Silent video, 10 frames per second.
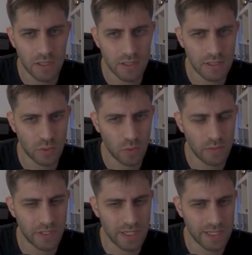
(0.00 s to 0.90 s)
this will
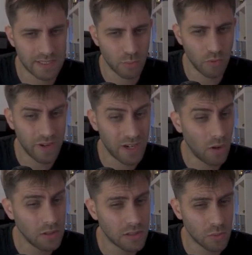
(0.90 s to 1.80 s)
be the next move. And
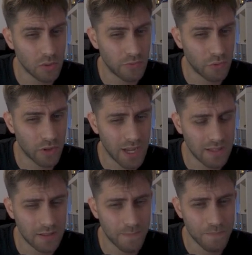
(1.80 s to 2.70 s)
also, don't
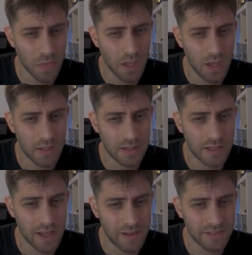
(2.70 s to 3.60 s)
forget that
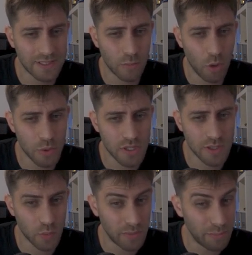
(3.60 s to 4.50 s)
I have some
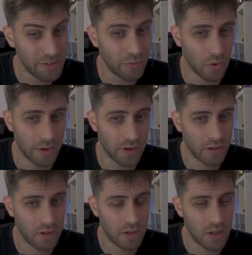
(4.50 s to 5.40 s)
options with b4.
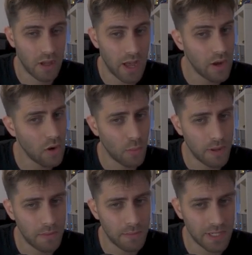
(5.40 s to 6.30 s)
I don't know,
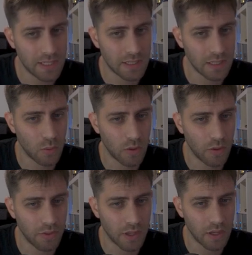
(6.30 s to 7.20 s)
maybe immediately. What do you
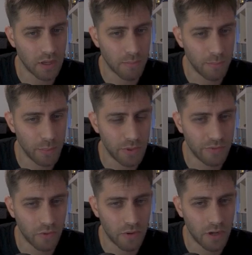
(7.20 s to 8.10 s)
think?
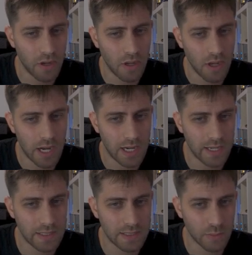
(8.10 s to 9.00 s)
B4, I
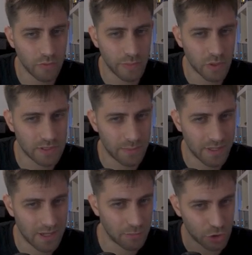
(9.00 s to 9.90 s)
like this move because I'm
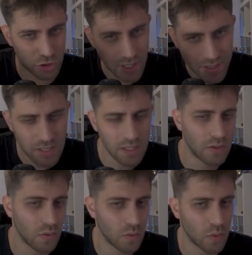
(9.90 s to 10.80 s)
starting
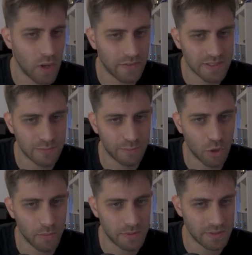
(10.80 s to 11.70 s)
to have some
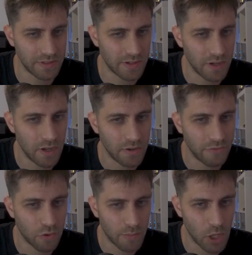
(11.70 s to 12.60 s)
problems here
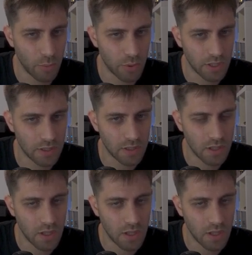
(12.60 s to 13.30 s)
for my opponent.